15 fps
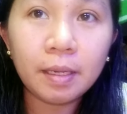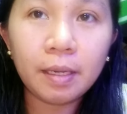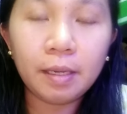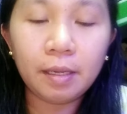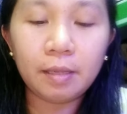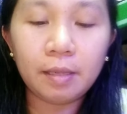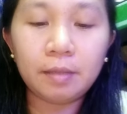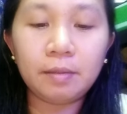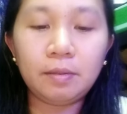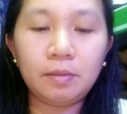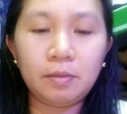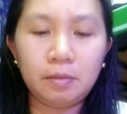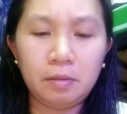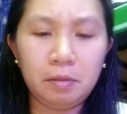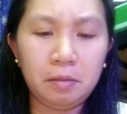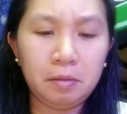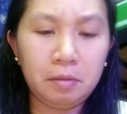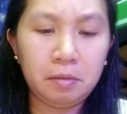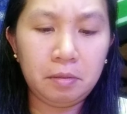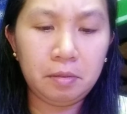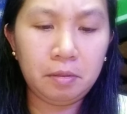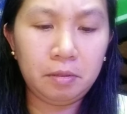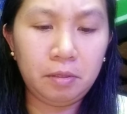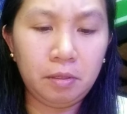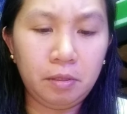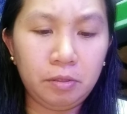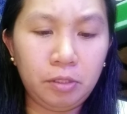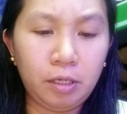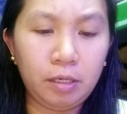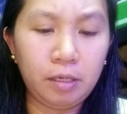Ayan. So,
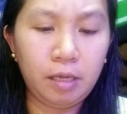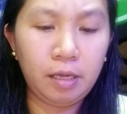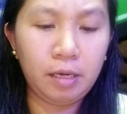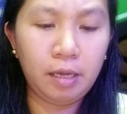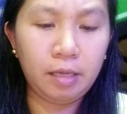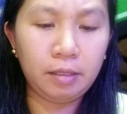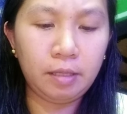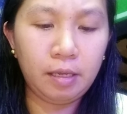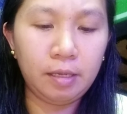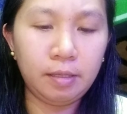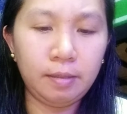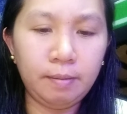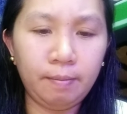check na natin.